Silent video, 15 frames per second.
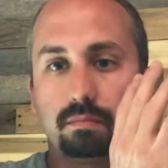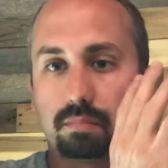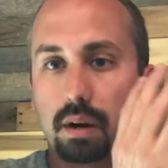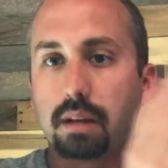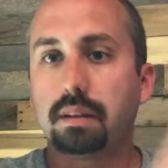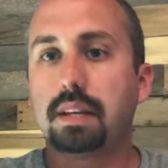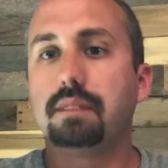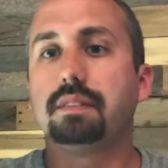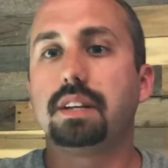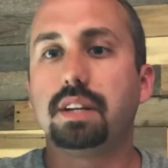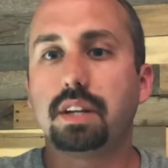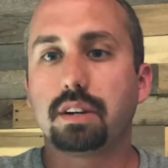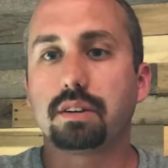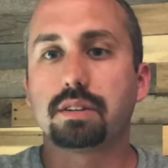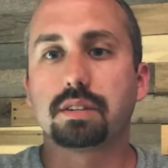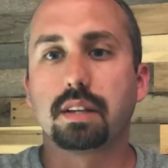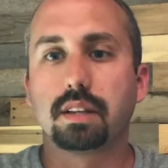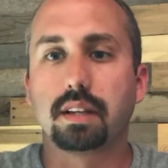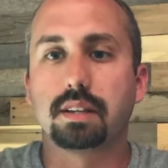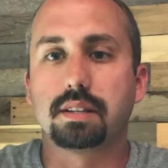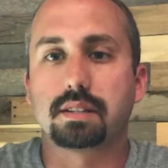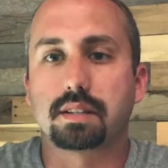probably even years,
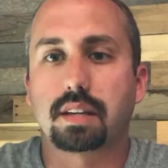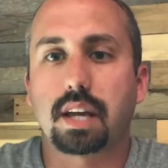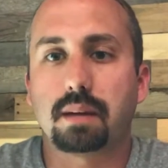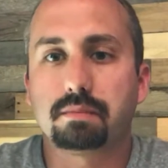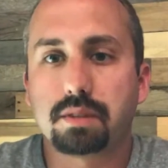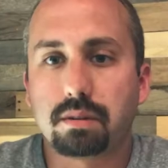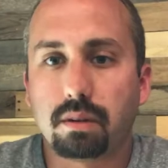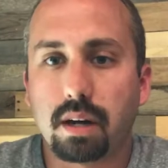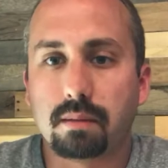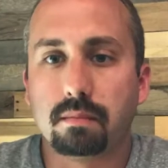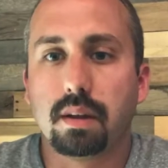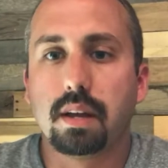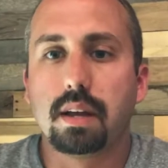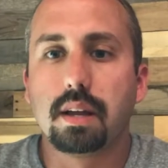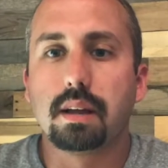that this has kept you up,